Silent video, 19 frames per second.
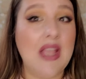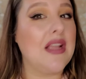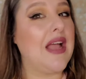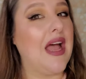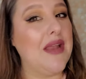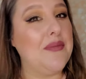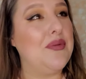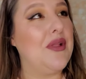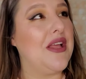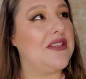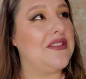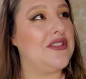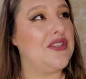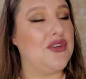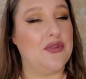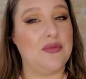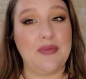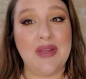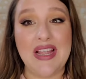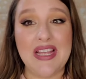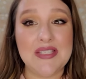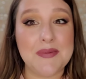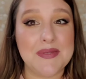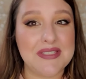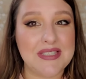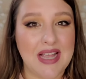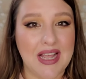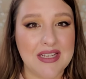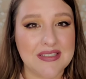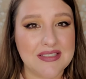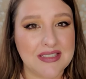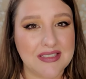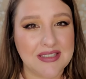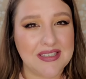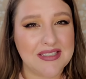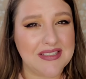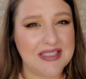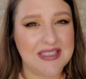God bless you. My husband's
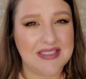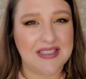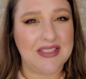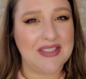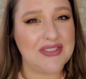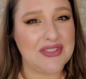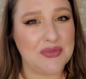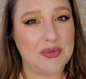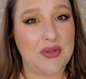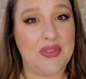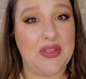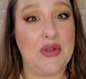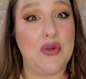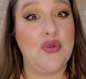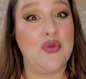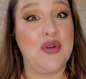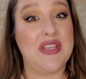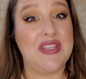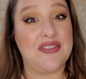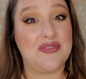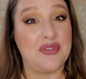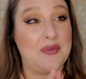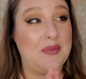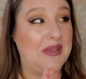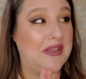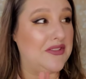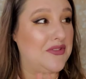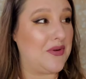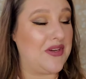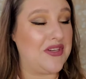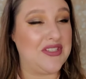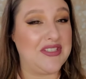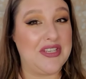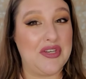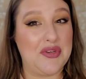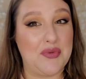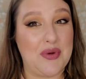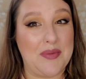constantly sneezing. This is a real thing. Ooh, he's streaming, so I
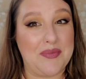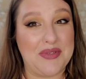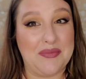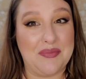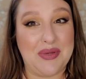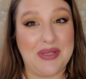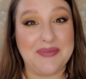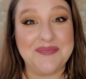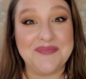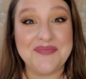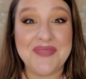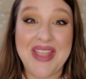just interrupted, but